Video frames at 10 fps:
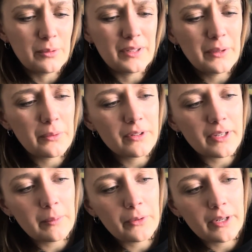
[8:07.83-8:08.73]
They were
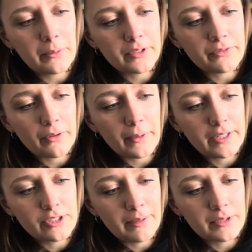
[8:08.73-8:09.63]
looking pretty worse for where
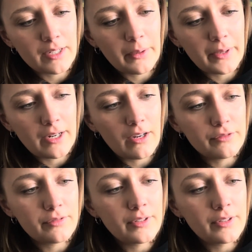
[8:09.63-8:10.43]
James and I went off